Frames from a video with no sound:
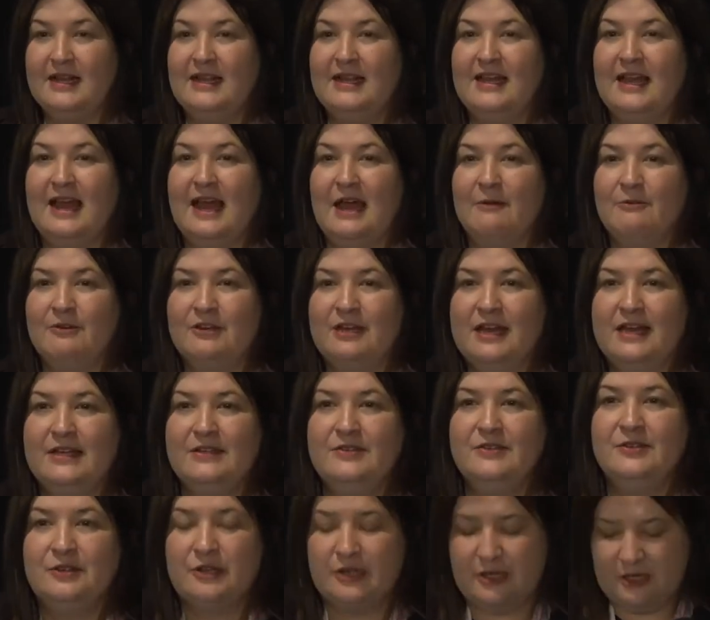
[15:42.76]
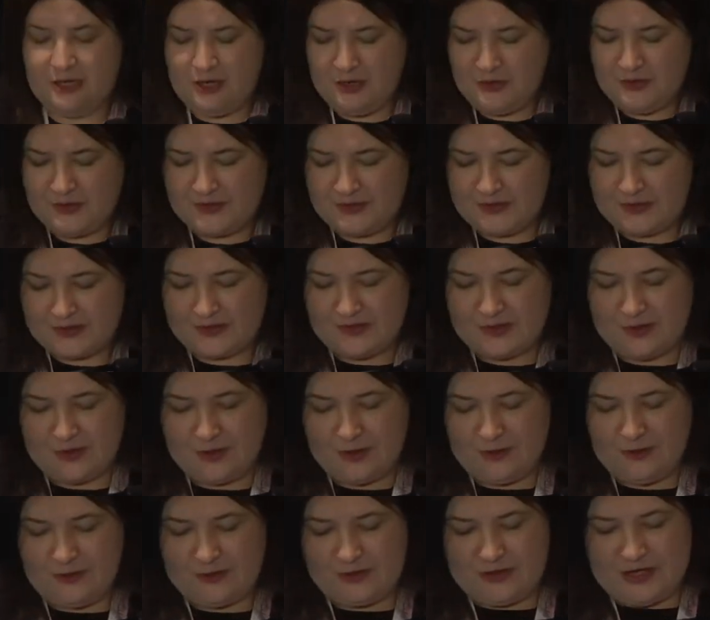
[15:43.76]
I would like to close this
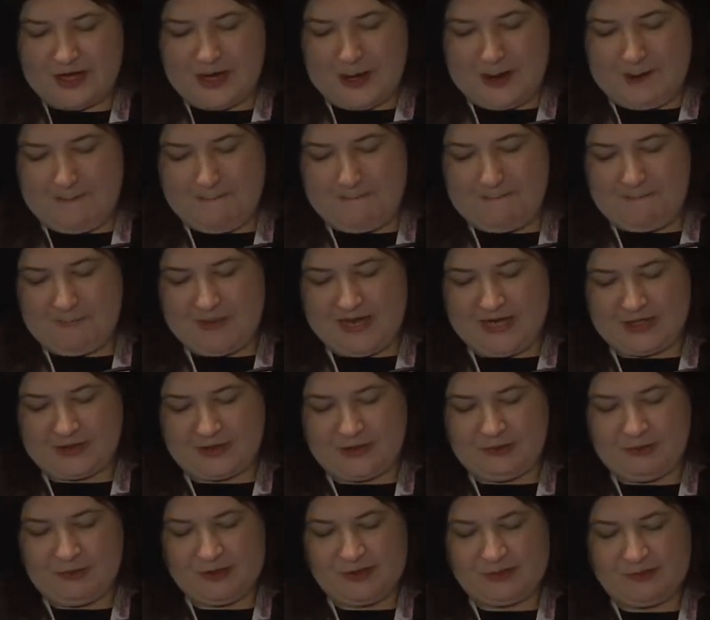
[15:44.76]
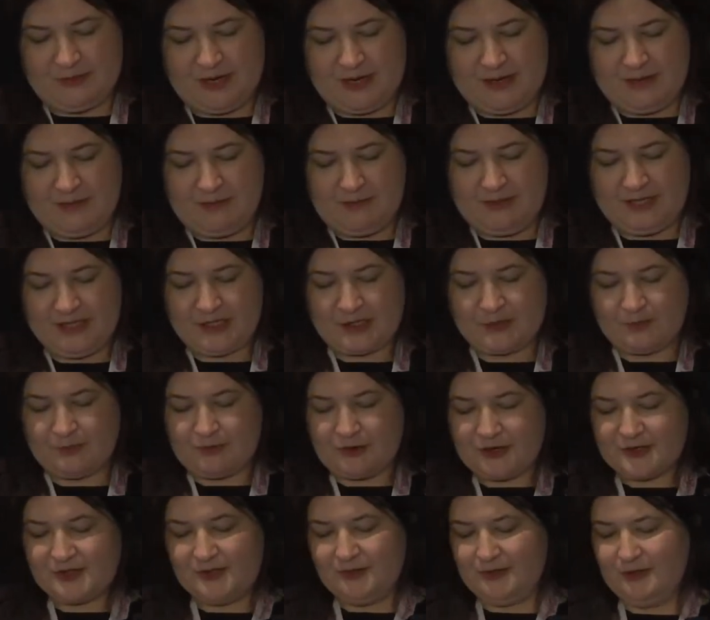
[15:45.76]
note actually with my biggest
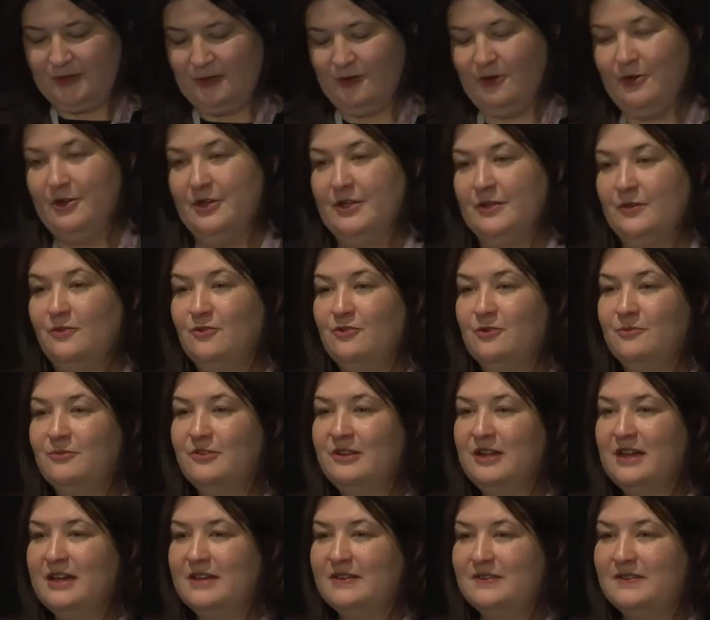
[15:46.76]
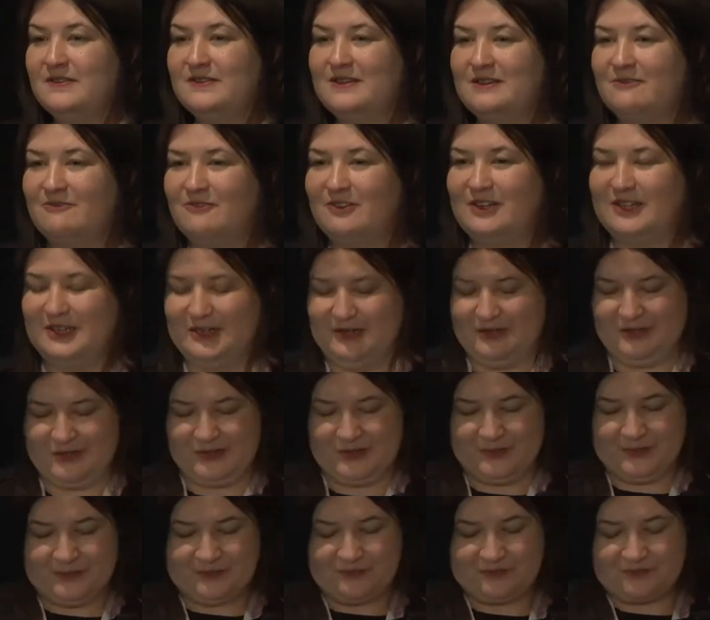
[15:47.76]
personal learnings from the last 7
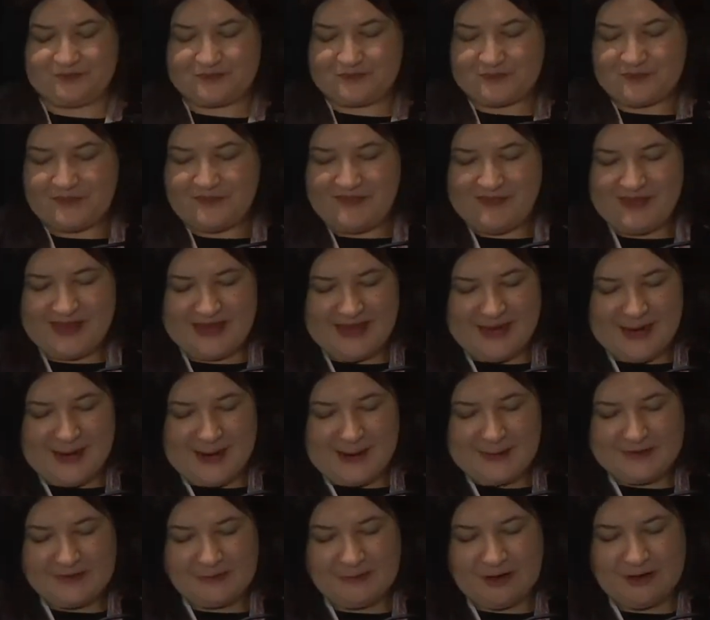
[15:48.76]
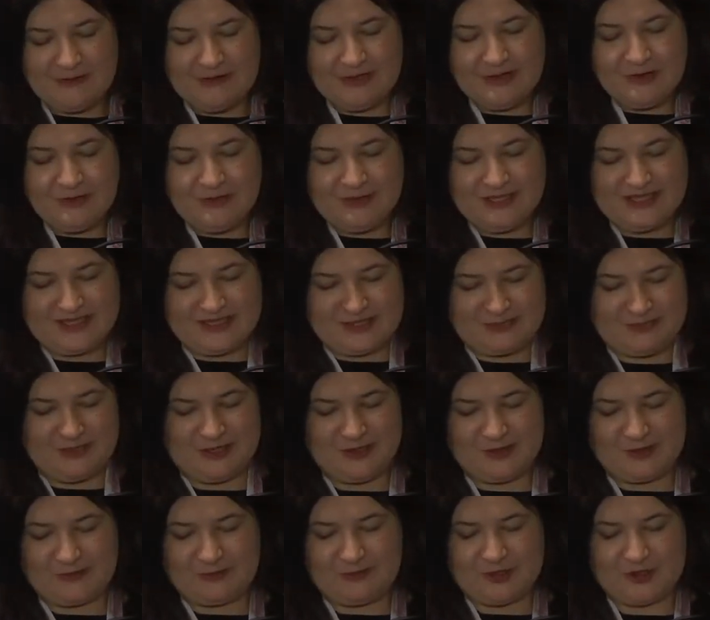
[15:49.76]
years. The very human
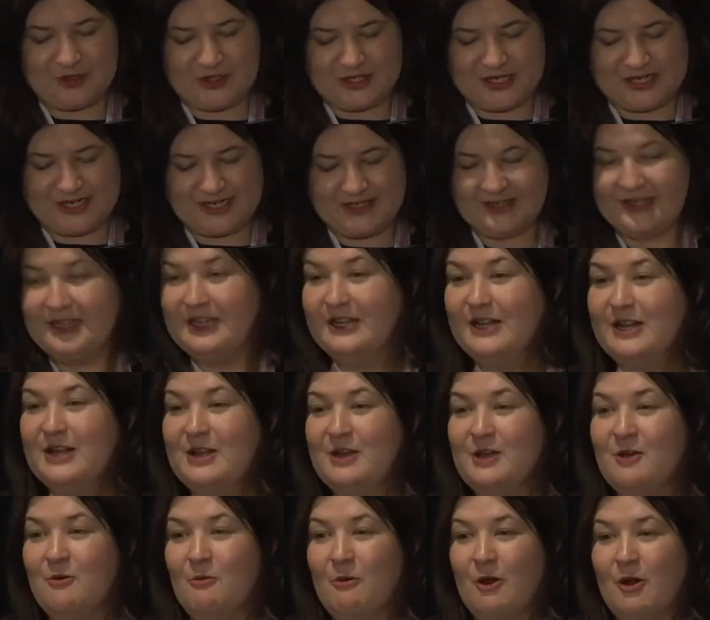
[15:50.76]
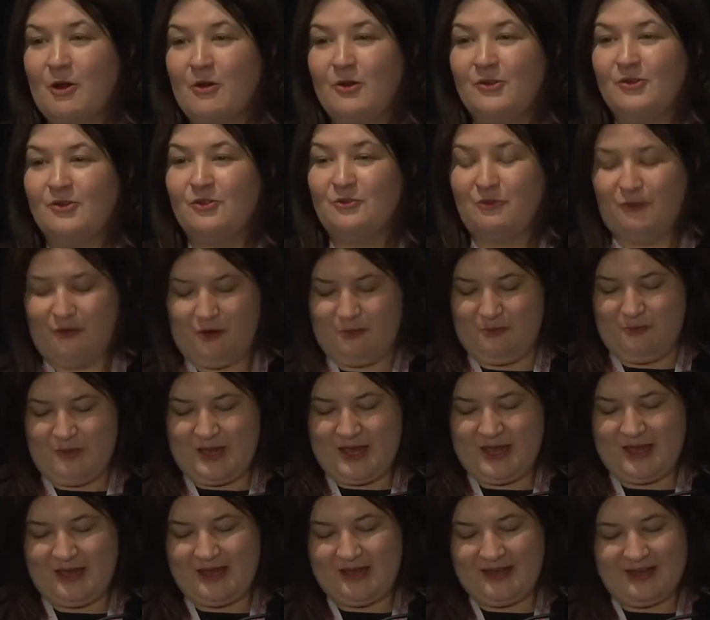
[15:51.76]
experience we shared were also for
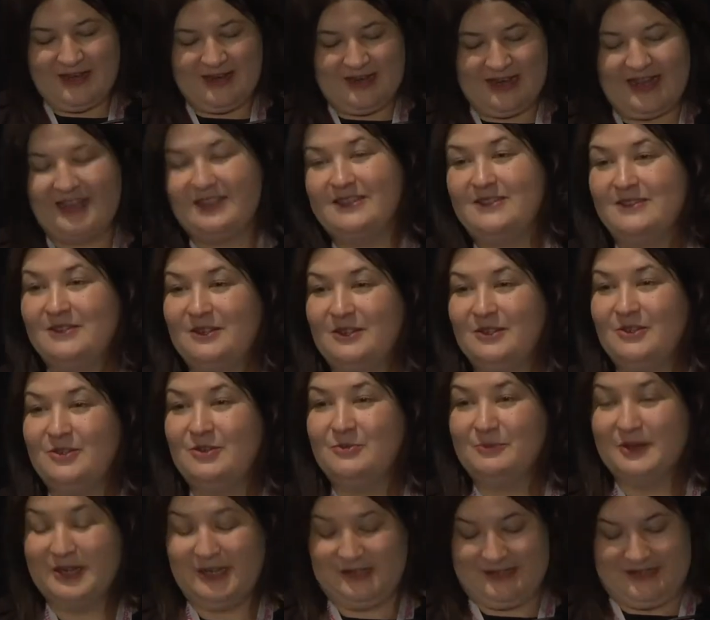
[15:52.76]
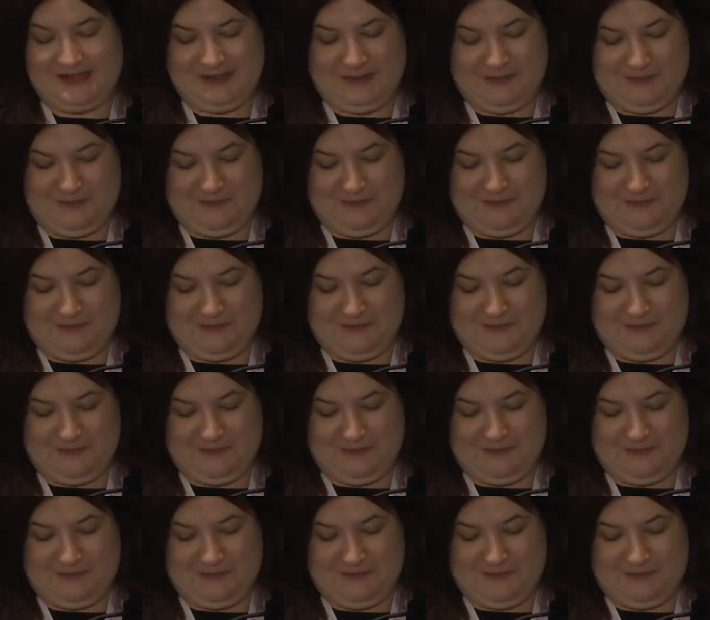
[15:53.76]
me a lesson in humility.